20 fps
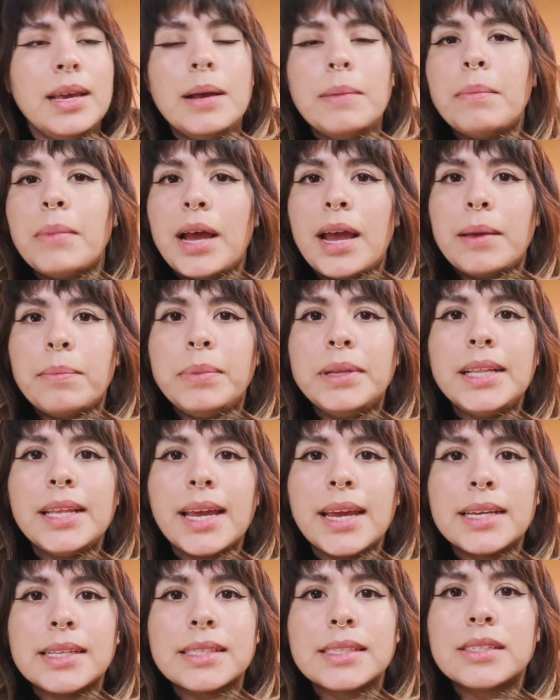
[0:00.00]
my
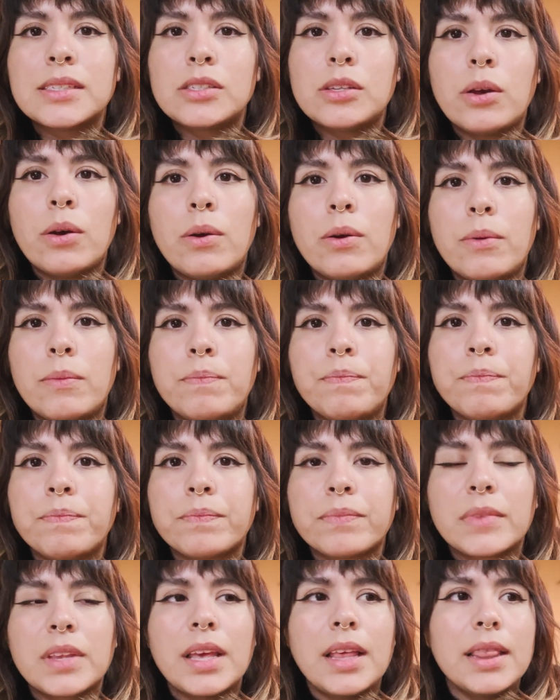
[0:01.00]
plants so
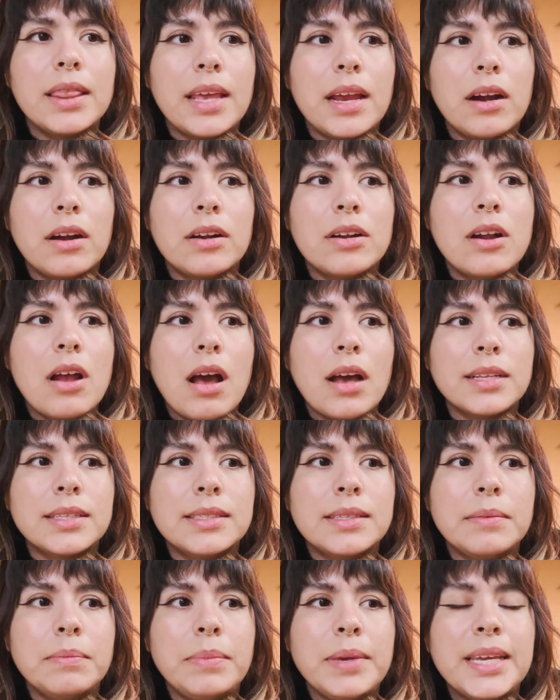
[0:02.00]
they're not